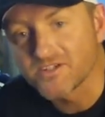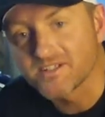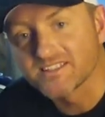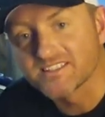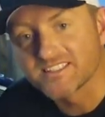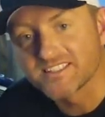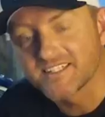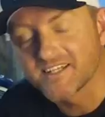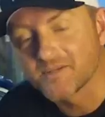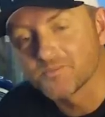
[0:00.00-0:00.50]
you
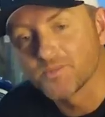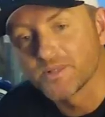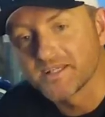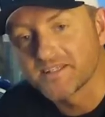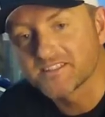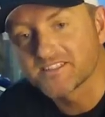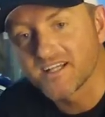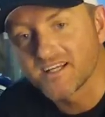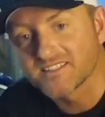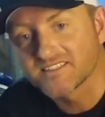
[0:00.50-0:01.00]
can see on
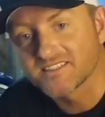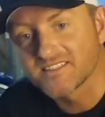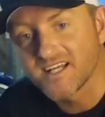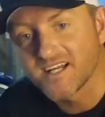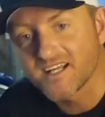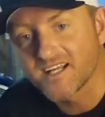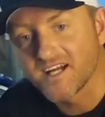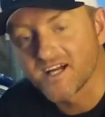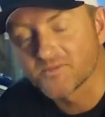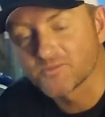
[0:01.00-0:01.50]

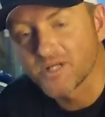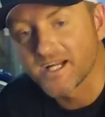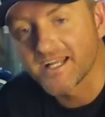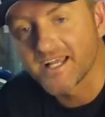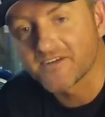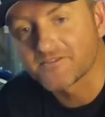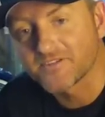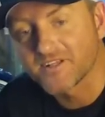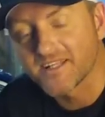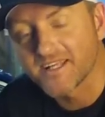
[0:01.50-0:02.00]
blingjohnson.com
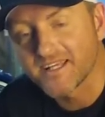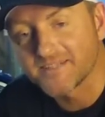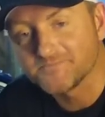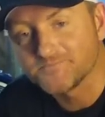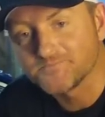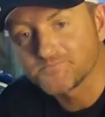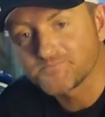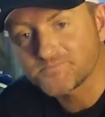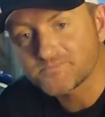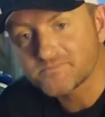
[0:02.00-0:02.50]
right after
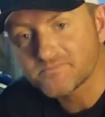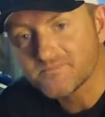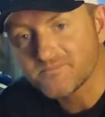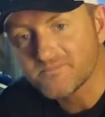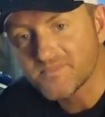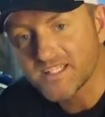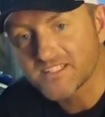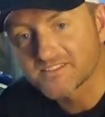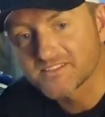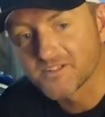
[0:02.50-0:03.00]

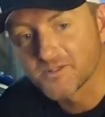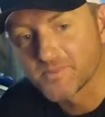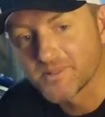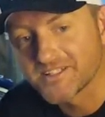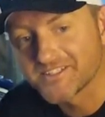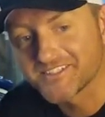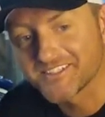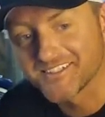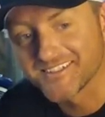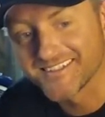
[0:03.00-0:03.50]
that. So
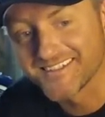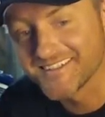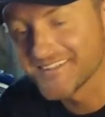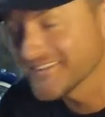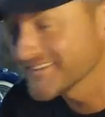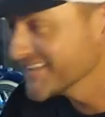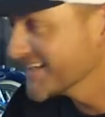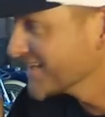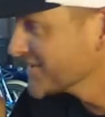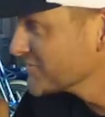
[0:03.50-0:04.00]
be sure to,
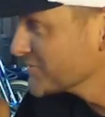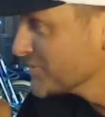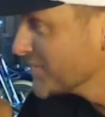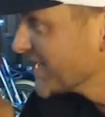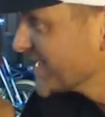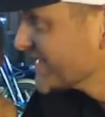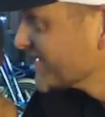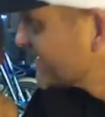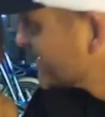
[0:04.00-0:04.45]
you're not even paying